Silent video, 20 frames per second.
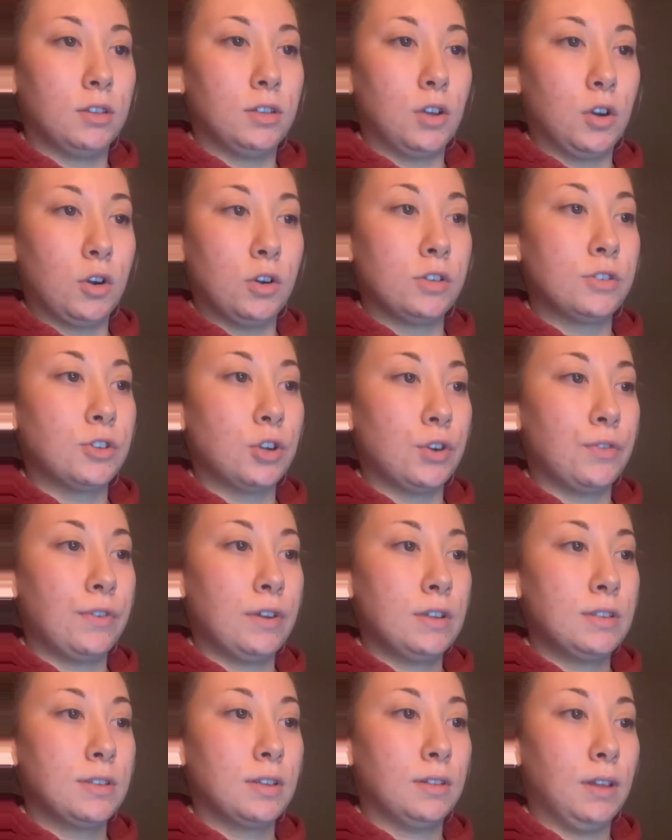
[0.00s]
the Earth's
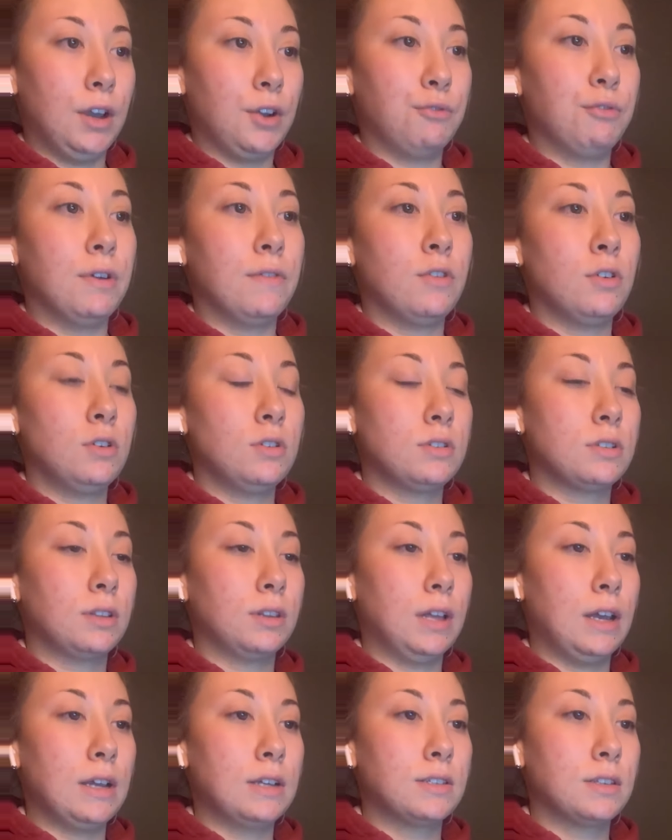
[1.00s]
surface, like rivers,
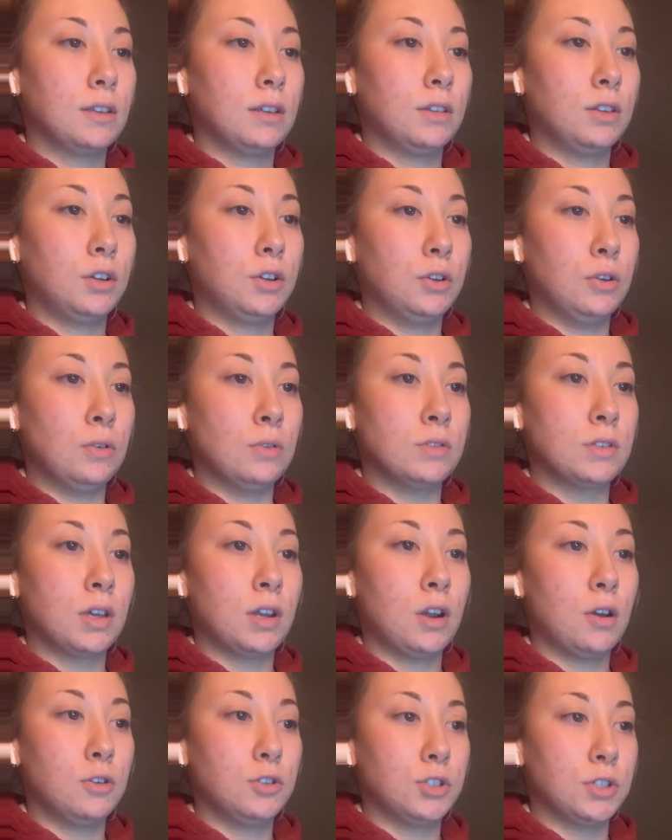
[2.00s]
lakes, lagoons,
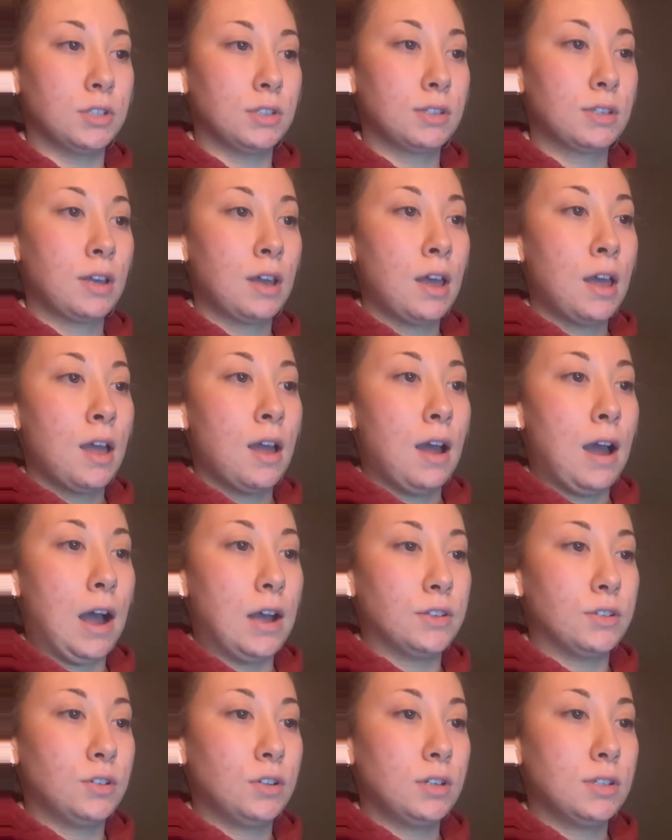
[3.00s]
and oceans.
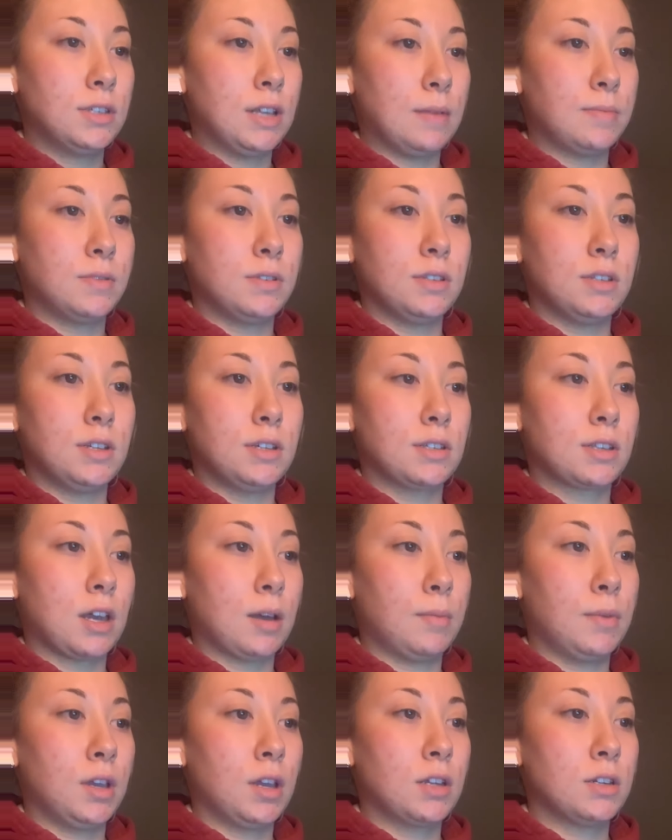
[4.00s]
Hazardous substances
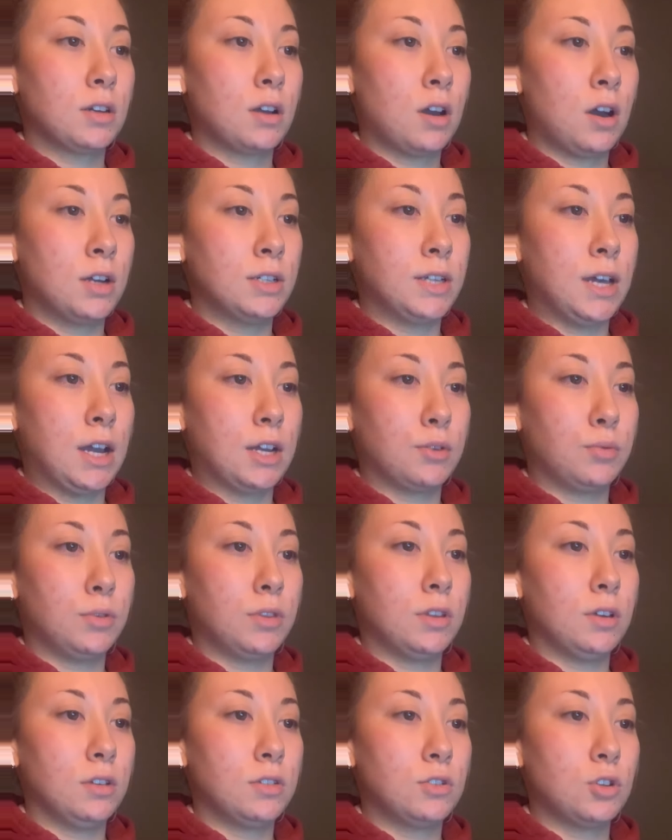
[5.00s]
coming into contact with
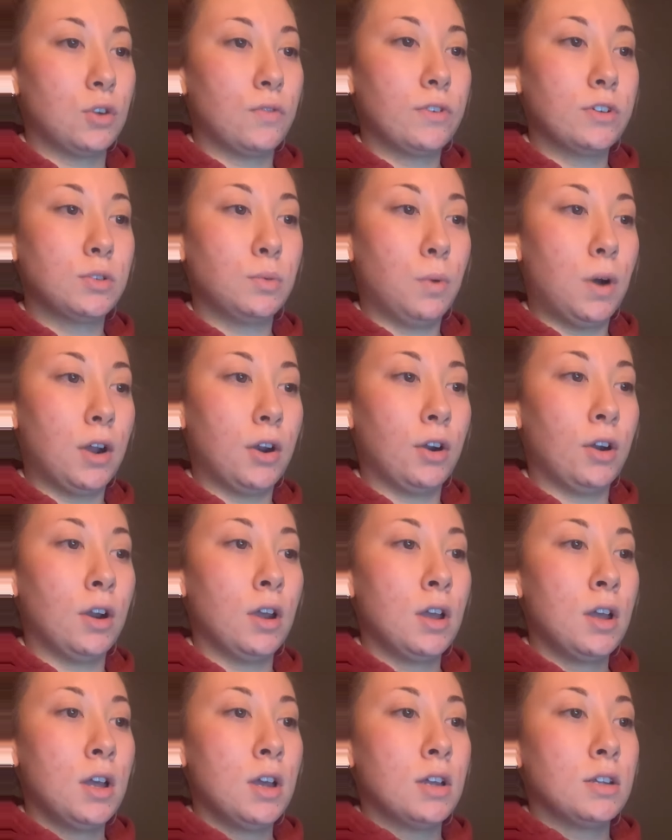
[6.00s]
this surface water,
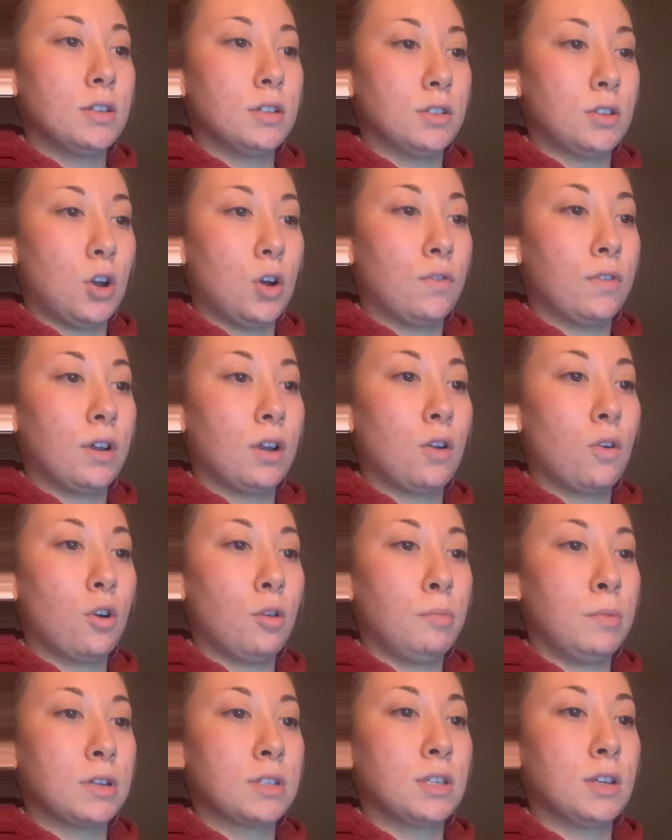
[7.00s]
dissolving or
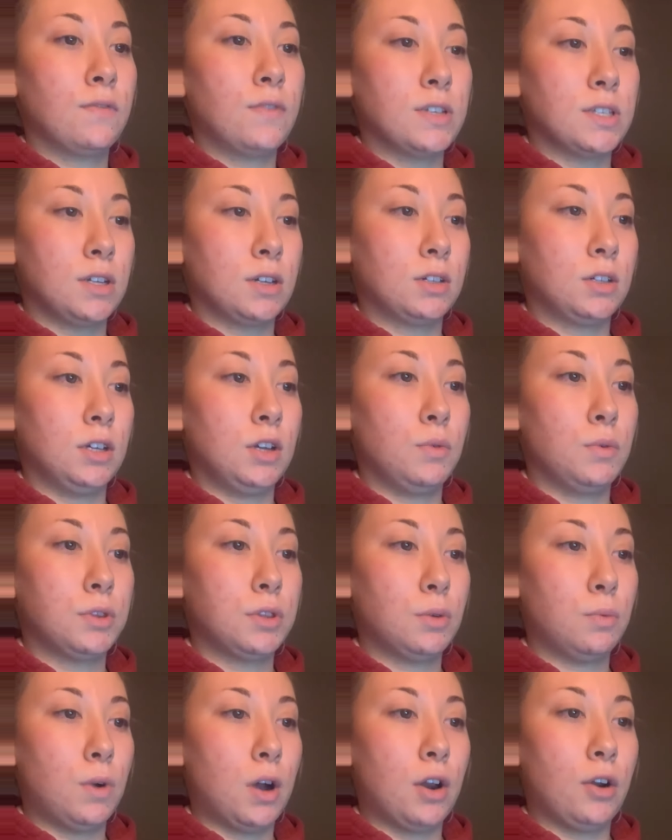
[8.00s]
mixing physically with
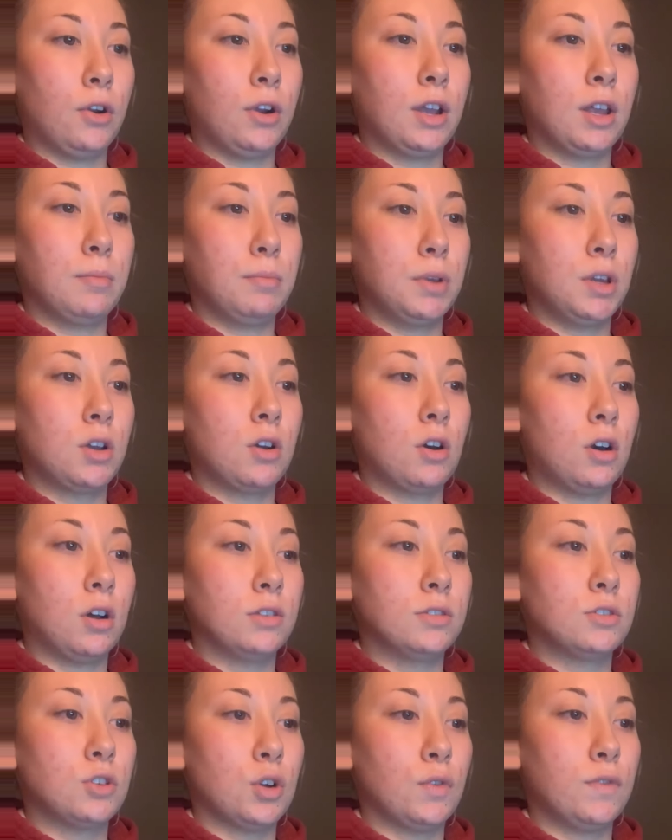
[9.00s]
the water, can be called
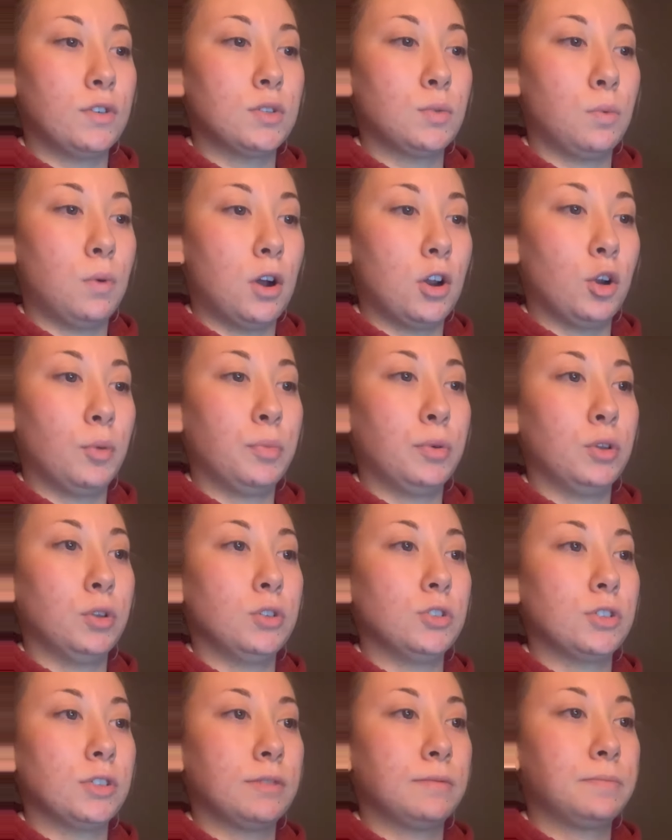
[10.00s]
surface water
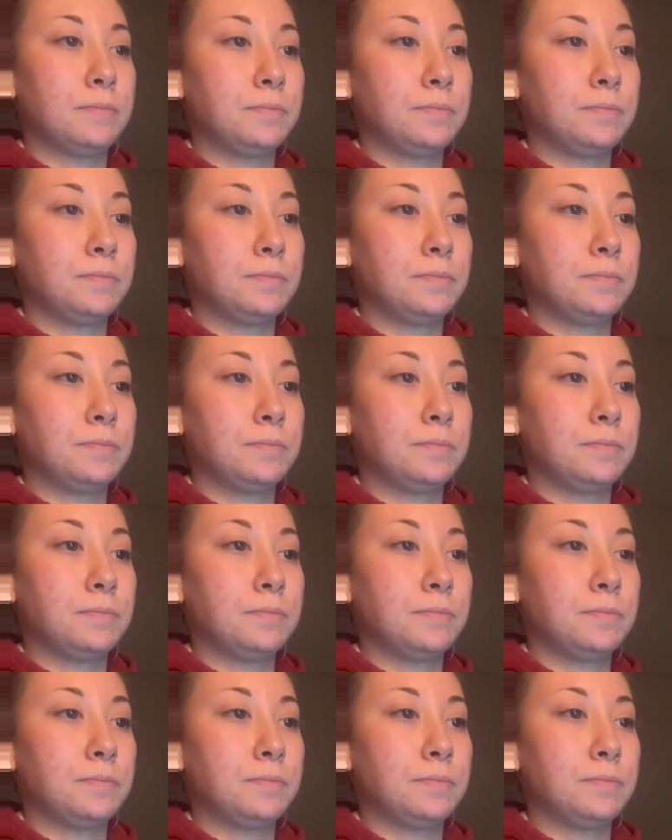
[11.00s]
pollution.